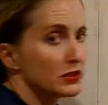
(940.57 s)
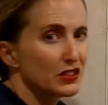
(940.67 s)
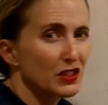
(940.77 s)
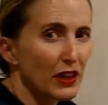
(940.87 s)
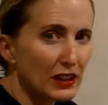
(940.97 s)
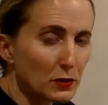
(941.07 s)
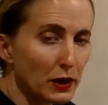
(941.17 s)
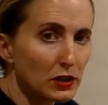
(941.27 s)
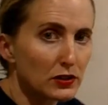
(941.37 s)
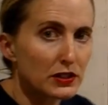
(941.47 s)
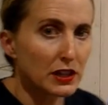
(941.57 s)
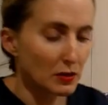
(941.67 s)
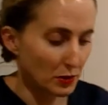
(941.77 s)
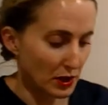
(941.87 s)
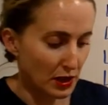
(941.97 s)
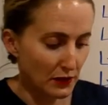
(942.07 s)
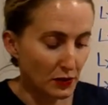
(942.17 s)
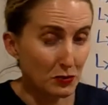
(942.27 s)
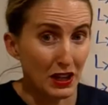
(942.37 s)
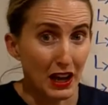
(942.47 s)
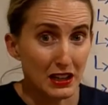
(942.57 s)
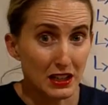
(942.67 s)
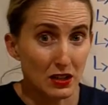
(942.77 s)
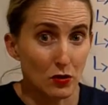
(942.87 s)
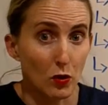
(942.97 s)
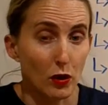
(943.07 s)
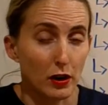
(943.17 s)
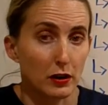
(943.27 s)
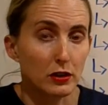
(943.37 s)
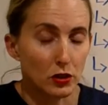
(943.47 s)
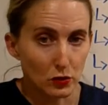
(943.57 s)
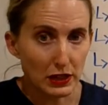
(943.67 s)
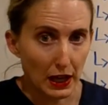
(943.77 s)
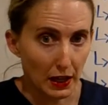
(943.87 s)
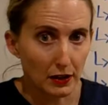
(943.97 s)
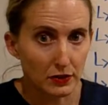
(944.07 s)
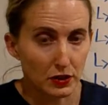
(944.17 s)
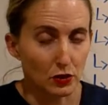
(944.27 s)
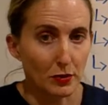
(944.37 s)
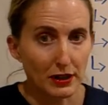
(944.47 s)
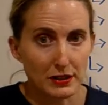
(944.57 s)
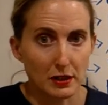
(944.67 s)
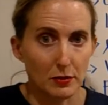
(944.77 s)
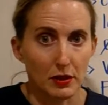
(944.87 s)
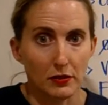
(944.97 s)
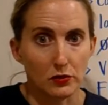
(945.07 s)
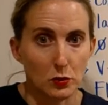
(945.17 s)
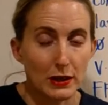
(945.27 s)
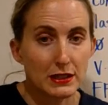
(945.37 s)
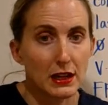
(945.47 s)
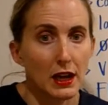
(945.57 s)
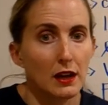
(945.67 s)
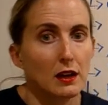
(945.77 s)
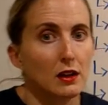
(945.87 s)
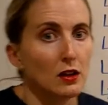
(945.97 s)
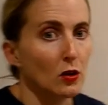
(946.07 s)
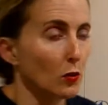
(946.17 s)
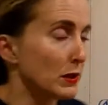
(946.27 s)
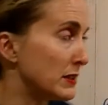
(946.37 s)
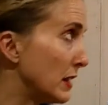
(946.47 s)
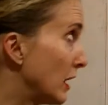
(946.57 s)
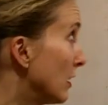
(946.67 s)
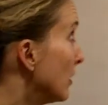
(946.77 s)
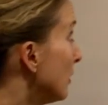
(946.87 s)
So that's why you'll see it being given BID or Q day. So you might see it being given twice a day or once a day.